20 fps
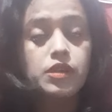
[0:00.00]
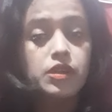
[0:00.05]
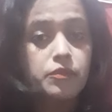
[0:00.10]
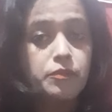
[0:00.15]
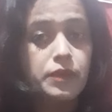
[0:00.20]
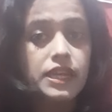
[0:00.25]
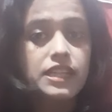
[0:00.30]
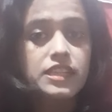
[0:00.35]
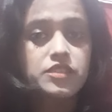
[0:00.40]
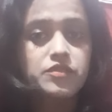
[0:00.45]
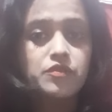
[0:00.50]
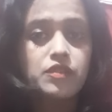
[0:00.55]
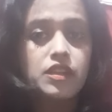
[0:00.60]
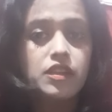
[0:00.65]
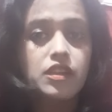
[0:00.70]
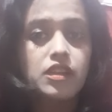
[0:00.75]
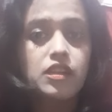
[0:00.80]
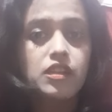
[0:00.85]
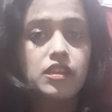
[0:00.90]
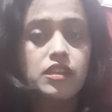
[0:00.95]
males
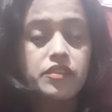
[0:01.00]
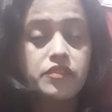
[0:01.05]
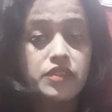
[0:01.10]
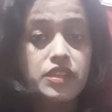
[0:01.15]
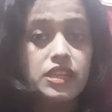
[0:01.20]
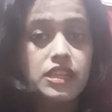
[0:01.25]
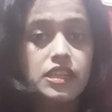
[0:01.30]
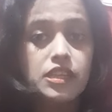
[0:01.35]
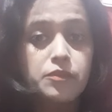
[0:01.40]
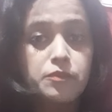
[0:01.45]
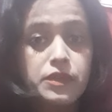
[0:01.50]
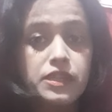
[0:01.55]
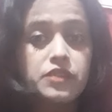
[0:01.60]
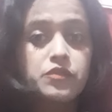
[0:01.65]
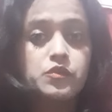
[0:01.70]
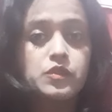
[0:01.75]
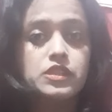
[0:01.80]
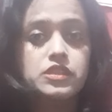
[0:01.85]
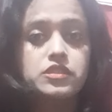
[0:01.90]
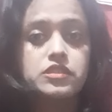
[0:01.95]
will really be
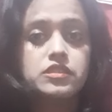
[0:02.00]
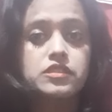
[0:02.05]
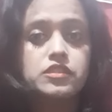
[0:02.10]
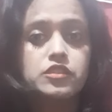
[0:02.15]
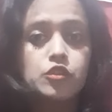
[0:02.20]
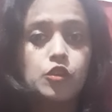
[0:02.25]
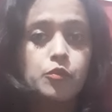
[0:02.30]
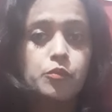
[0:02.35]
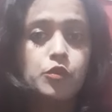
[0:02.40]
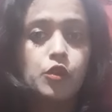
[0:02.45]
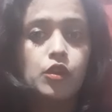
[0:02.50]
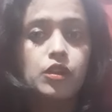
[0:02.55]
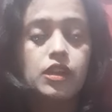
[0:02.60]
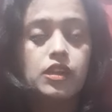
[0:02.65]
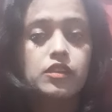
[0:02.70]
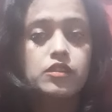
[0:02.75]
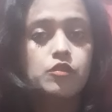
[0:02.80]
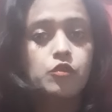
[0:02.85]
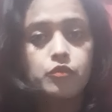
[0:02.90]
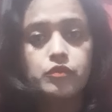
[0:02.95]
interested in your
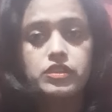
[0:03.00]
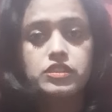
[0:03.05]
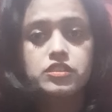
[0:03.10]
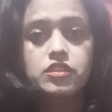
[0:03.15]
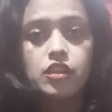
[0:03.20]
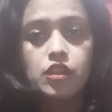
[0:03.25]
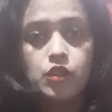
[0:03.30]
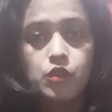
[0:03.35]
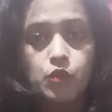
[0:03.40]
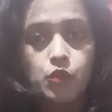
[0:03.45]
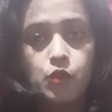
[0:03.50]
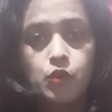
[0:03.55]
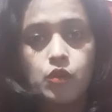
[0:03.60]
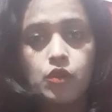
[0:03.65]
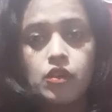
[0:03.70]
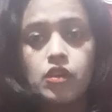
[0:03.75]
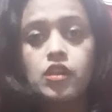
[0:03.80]
product? Obviously no.